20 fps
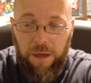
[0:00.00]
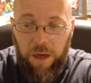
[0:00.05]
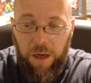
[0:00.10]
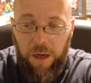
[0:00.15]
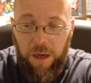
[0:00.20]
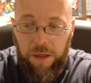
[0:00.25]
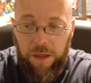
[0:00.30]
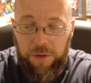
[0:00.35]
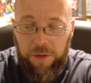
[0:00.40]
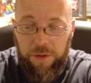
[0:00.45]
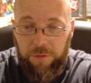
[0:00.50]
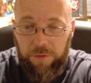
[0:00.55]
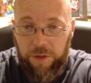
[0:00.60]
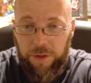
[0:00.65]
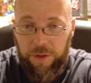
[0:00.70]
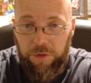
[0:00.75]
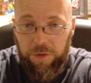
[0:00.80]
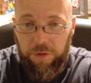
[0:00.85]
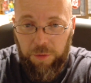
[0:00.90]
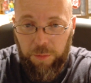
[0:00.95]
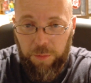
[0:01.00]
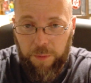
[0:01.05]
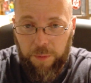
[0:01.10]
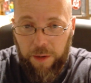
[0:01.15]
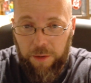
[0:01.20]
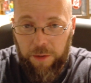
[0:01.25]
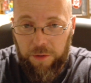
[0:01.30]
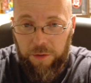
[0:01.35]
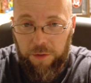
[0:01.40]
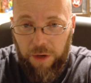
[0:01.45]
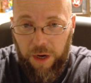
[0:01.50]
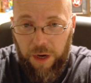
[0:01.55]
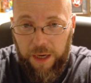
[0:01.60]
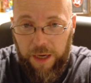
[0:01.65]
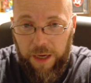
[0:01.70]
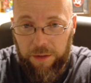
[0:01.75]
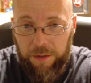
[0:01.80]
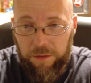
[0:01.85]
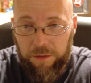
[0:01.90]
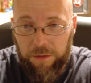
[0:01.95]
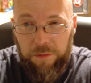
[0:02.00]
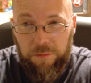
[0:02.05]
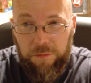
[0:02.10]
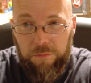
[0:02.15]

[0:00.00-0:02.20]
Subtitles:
Because the original superpowers Orion